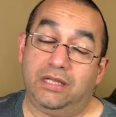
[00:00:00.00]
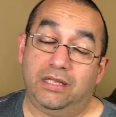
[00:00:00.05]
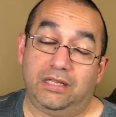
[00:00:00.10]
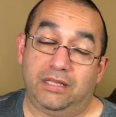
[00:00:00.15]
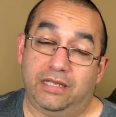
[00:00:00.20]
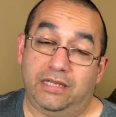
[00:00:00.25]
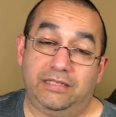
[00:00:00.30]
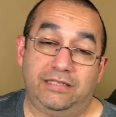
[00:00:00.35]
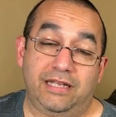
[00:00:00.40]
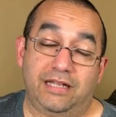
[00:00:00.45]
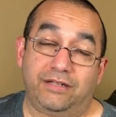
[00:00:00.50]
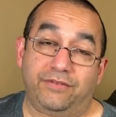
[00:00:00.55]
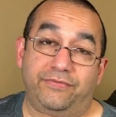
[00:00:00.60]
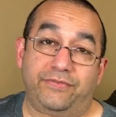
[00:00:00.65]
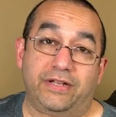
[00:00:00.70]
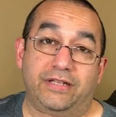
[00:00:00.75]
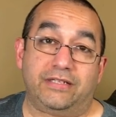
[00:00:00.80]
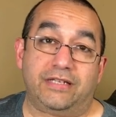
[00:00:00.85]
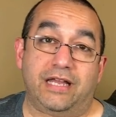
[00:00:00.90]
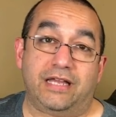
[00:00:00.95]
They sounded
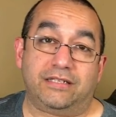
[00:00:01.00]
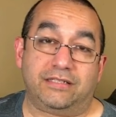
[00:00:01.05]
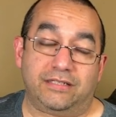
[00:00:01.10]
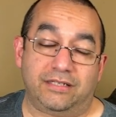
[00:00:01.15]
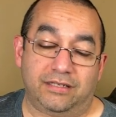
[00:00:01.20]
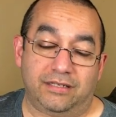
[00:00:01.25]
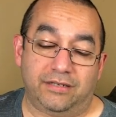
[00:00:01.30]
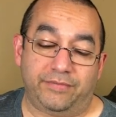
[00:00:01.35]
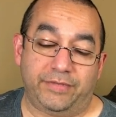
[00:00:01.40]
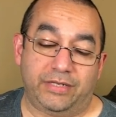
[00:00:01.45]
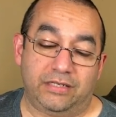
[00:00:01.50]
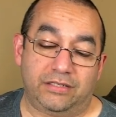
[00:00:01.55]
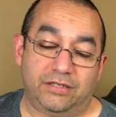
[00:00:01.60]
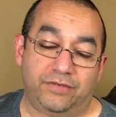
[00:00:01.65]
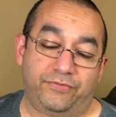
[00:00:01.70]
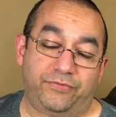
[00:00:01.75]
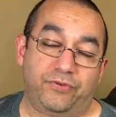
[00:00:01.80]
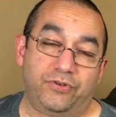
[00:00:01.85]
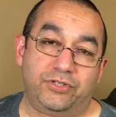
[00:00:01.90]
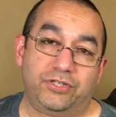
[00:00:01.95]
fantastic. I mean, it's
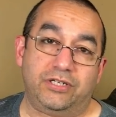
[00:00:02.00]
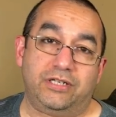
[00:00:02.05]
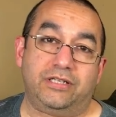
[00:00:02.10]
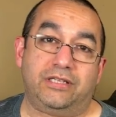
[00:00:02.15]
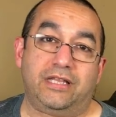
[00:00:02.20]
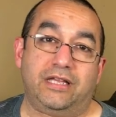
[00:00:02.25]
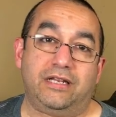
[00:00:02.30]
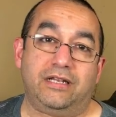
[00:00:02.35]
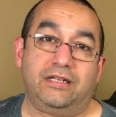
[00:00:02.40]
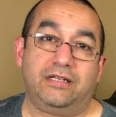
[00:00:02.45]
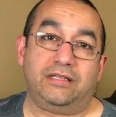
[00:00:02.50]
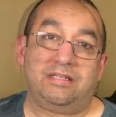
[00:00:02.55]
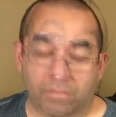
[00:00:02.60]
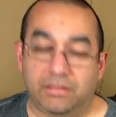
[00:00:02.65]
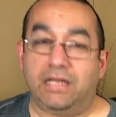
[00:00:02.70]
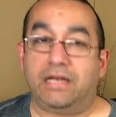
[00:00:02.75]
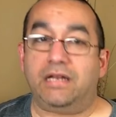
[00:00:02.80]
unfortunate that they